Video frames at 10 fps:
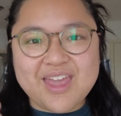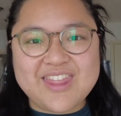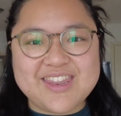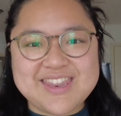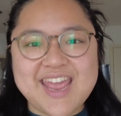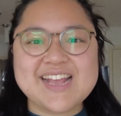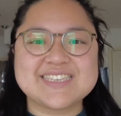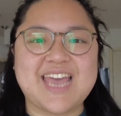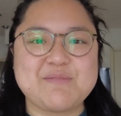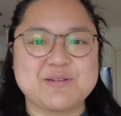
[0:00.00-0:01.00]
The
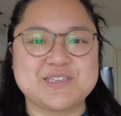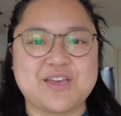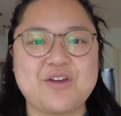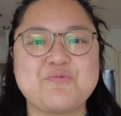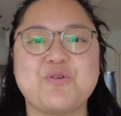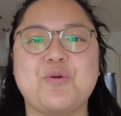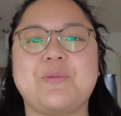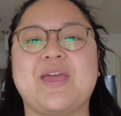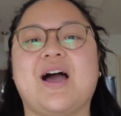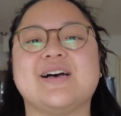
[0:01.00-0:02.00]
next episode will
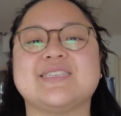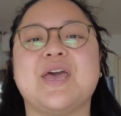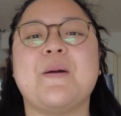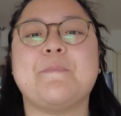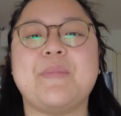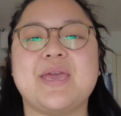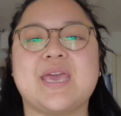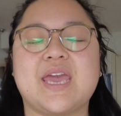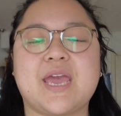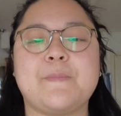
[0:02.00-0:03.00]
be us
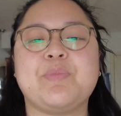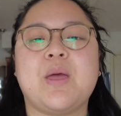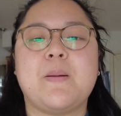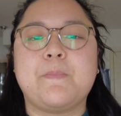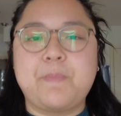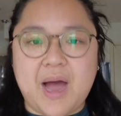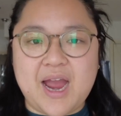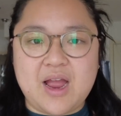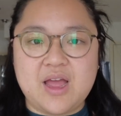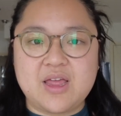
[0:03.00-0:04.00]
making
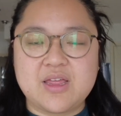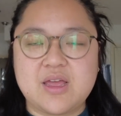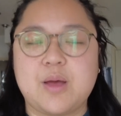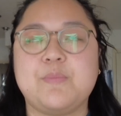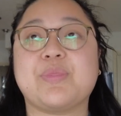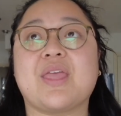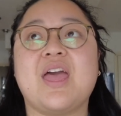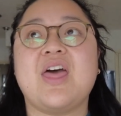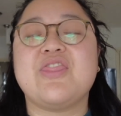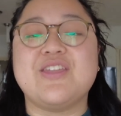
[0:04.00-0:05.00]
um,
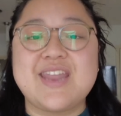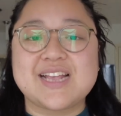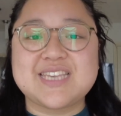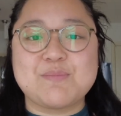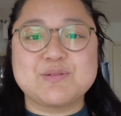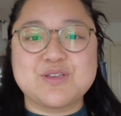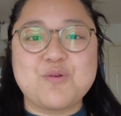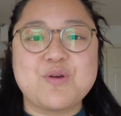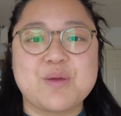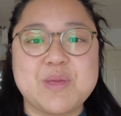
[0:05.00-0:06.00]
the next
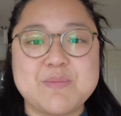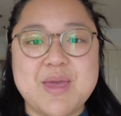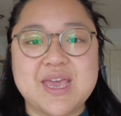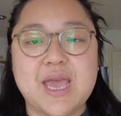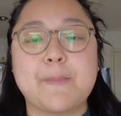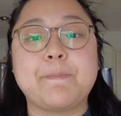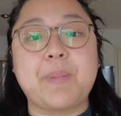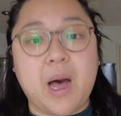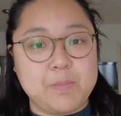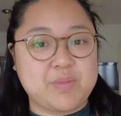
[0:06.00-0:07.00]
episode we're gonna be making
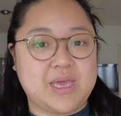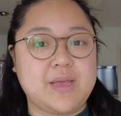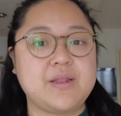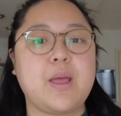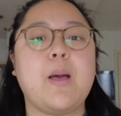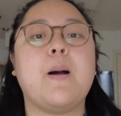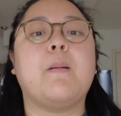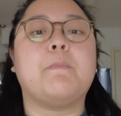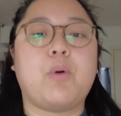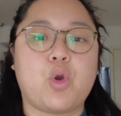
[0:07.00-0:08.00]
pumpkin
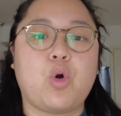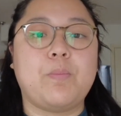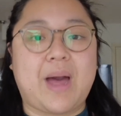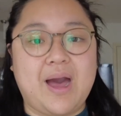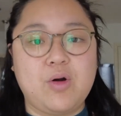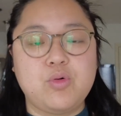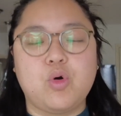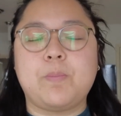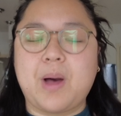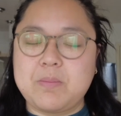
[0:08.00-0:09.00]
bolobao
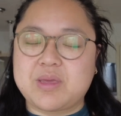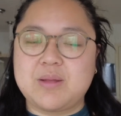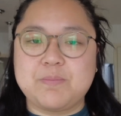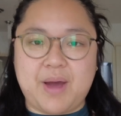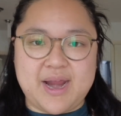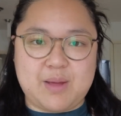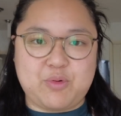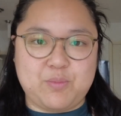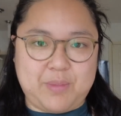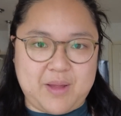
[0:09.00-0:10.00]
or pumpkin
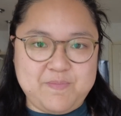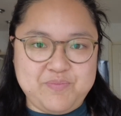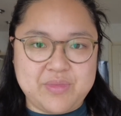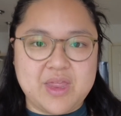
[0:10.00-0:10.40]
pineapple bum.